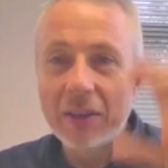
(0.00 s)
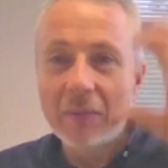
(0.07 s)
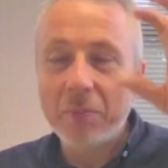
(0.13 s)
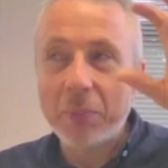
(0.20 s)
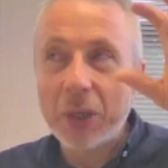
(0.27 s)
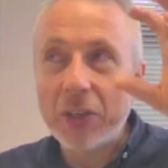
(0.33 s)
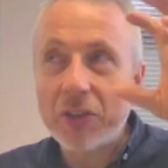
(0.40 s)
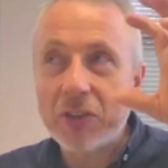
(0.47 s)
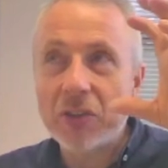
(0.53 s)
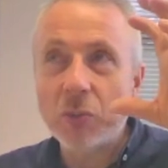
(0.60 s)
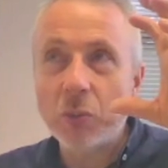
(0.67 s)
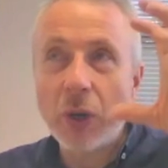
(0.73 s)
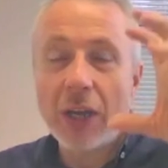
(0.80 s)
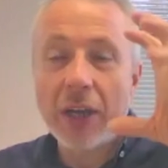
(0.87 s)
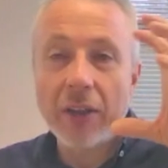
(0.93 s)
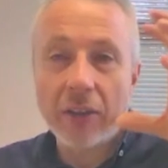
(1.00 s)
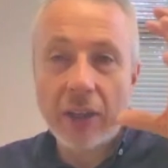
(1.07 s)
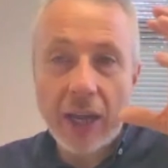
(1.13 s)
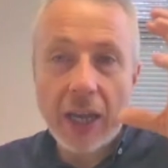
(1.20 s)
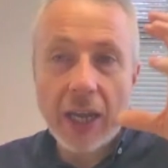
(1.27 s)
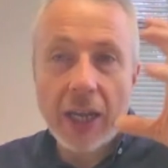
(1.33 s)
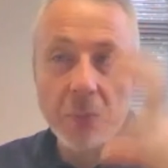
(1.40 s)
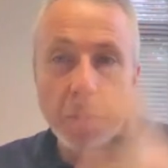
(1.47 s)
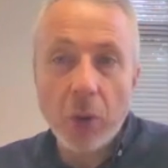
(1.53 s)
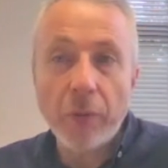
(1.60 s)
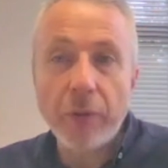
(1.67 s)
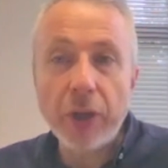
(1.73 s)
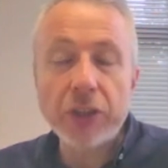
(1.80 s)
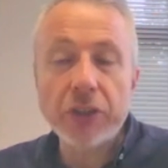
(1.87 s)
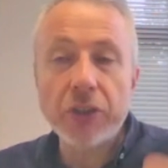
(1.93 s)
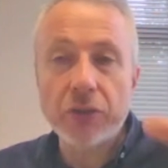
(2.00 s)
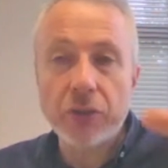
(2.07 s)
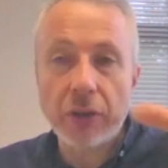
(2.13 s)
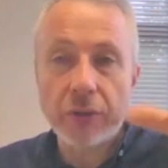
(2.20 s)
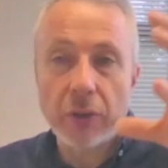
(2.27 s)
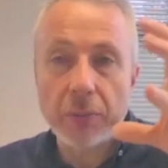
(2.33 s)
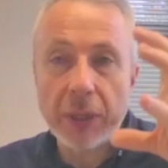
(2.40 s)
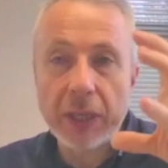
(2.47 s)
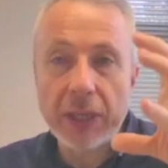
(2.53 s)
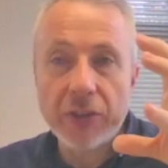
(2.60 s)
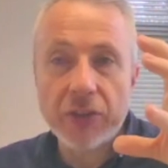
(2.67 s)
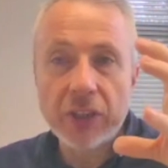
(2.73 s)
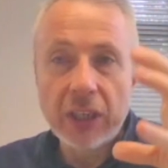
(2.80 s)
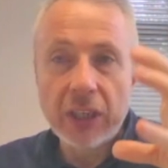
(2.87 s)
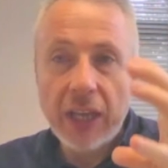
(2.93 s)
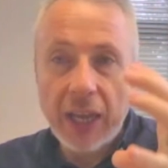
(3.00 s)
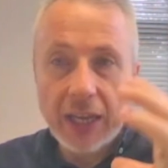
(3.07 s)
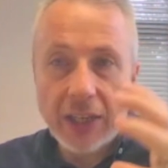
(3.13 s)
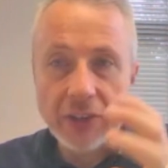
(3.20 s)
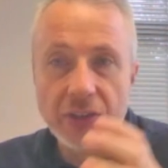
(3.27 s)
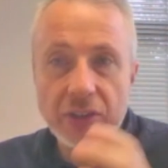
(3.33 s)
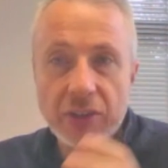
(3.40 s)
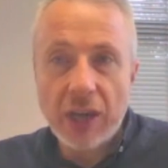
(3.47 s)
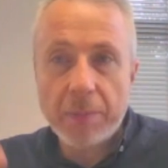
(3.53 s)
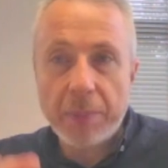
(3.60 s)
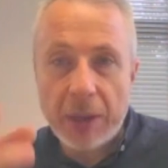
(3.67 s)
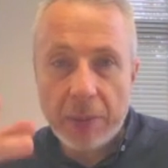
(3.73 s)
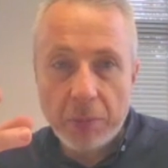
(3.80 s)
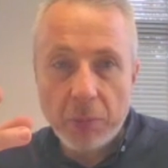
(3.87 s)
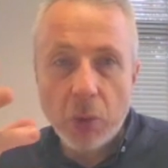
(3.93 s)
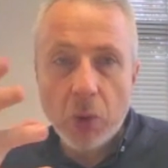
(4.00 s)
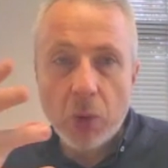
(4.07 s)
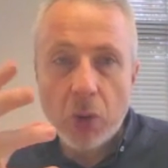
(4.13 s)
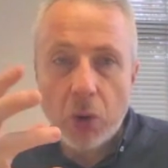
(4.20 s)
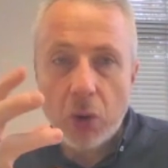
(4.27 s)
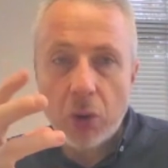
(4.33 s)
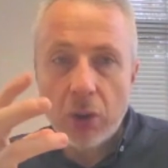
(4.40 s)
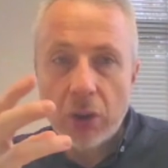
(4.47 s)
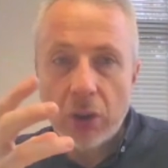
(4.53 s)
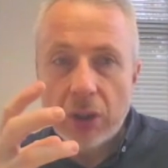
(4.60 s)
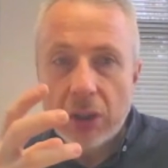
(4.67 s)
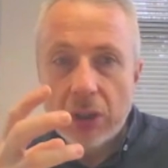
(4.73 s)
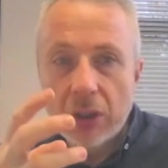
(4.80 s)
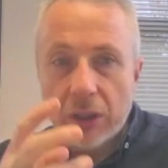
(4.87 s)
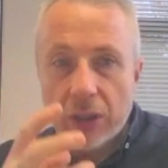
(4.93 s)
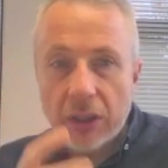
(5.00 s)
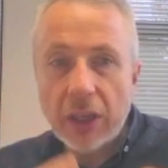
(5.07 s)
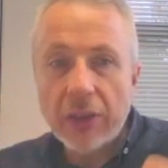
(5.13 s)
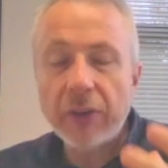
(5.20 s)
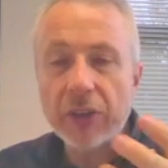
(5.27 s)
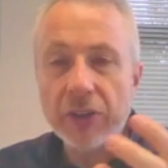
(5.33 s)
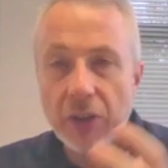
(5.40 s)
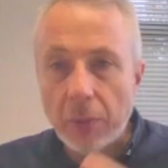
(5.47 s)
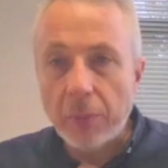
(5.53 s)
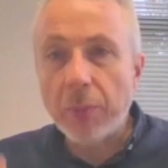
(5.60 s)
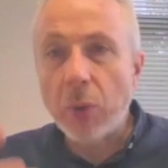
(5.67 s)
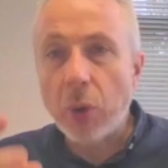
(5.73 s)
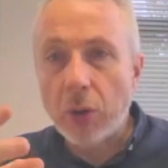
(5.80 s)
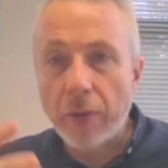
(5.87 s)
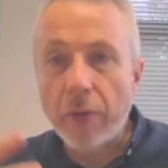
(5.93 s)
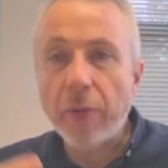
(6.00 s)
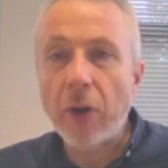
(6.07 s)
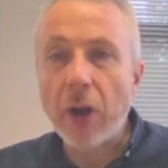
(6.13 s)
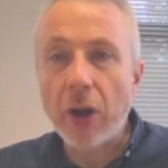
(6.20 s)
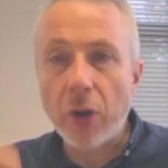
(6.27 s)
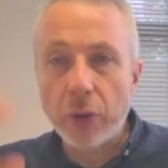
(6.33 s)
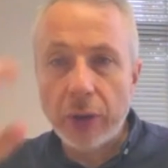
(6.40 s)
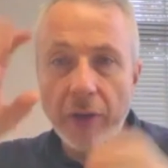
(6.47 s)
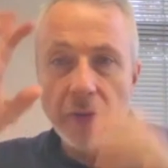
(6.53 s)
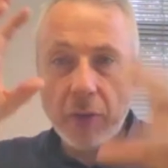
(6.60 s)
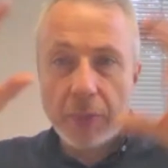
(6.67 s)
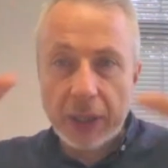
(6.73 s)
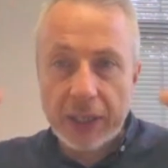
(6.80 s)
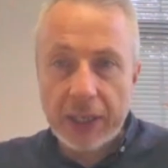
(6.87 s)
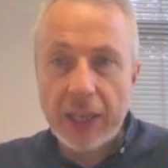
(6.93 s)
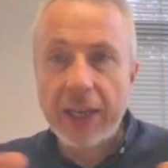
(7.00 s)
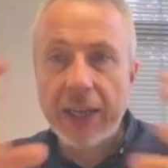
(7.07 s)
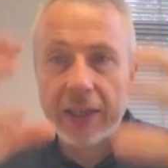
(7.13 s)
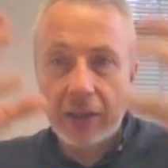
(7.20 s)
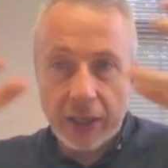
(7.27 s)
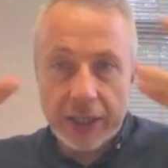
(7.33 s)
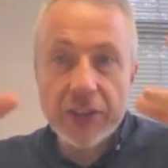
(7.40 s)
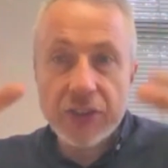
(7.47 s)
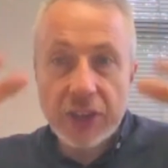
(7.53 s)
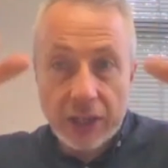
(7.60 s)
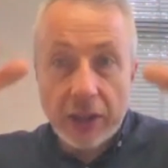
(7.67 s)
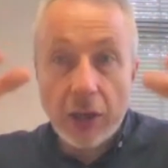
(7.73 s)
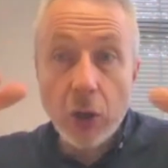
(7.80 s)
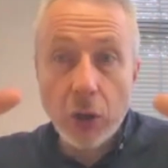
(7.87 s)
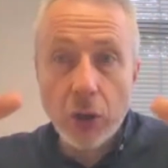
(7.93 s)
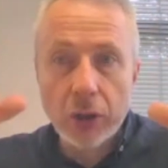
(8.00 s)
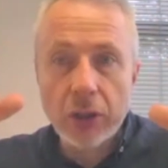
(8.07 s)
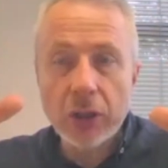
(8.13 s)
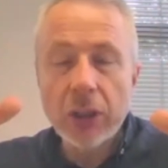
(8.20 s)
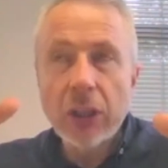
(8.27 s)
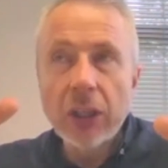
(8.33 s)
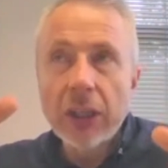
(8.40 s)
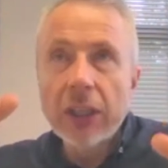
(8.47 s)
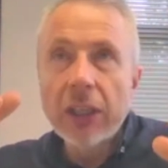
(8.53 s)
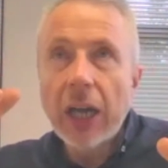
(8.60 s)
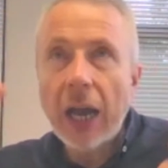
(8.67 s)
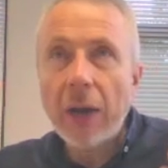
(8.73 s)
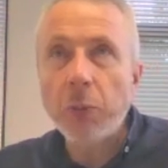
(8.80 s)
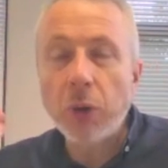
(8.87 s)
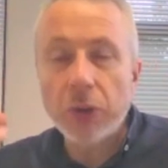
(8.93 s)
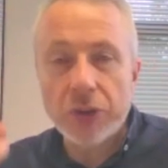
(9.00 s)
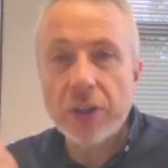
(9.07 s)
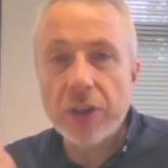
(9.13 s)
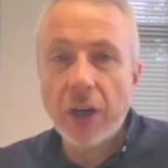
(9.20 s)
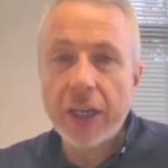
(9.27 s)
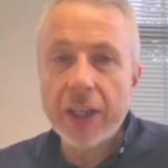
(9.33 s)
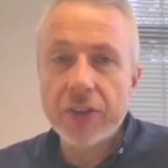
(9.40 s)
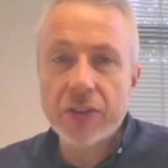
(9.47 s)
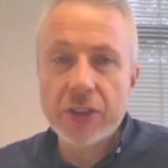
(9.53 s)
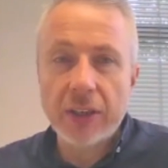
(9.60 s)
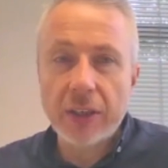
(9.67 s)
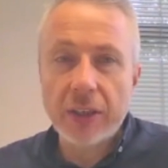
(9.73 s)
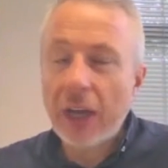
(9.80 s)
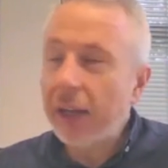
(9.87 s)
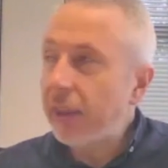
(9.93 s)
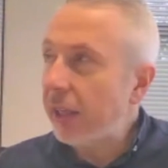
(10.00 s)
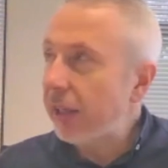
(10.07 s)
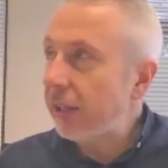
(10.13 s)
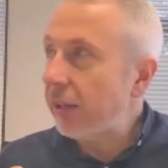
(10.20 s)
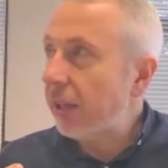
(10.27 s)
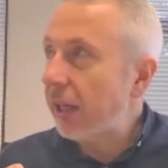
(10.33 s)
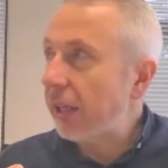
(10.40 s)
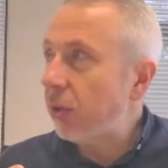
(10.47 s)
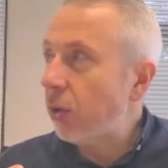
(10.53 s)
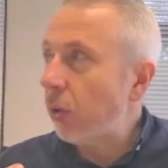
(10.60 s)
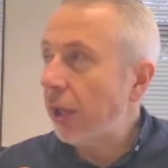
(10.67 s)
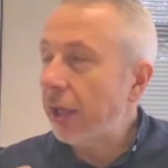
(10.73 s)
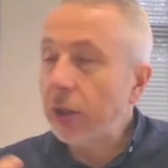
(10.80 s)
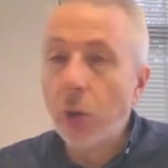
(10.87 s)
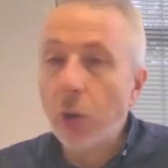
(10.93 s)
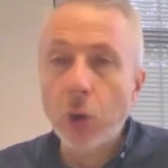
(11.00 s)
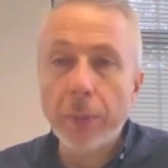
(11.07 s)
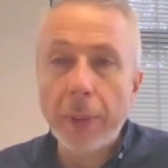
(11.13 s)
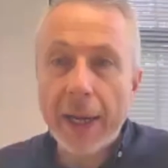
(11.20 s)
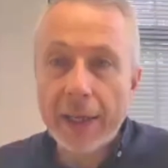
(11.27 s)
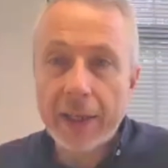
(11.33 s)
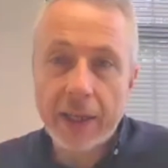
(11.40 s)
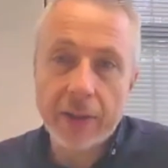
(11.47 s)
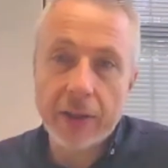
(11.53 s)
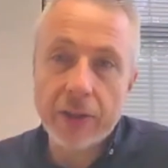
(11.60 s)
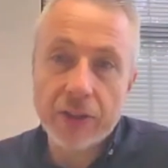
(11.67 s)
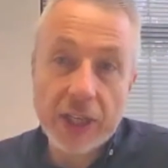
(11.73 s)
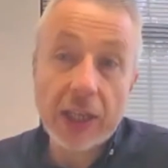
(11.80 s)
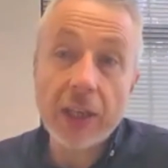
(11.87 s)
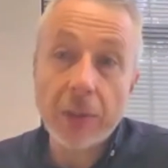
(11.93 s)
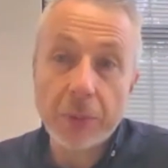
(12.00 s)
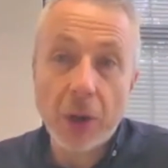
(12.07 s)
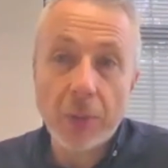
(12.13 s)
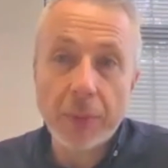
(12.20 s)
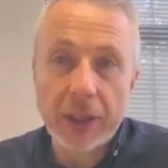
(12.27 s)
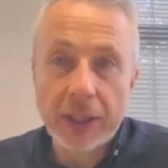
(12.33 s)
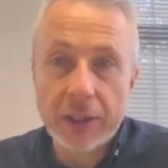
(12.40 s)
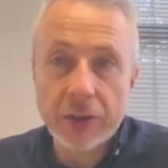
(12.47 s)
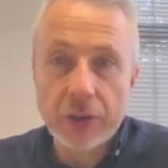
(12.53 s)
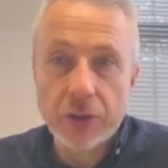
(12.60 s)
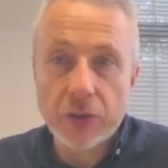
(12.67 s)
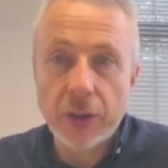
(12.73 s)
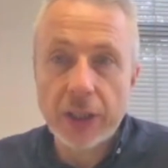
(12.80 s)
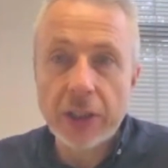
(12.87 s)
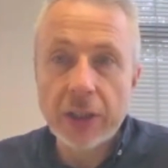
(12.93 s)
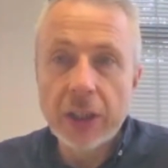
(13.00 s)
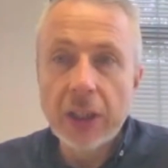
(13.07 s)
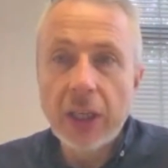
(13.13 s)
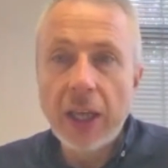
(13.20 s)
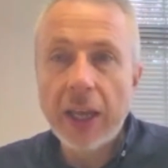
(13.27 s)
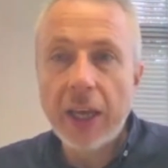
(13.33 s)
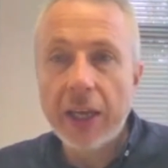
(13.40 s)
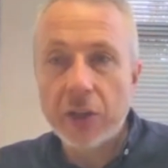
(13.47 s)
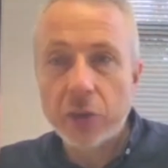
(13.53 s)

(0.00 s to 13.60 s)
But with a more features-driven piece, it's a bit more it's got more of a flow. You have a beginning, like I say, the hook. And what's nice, and I think they call it a callback in the stand-up comedy industry, is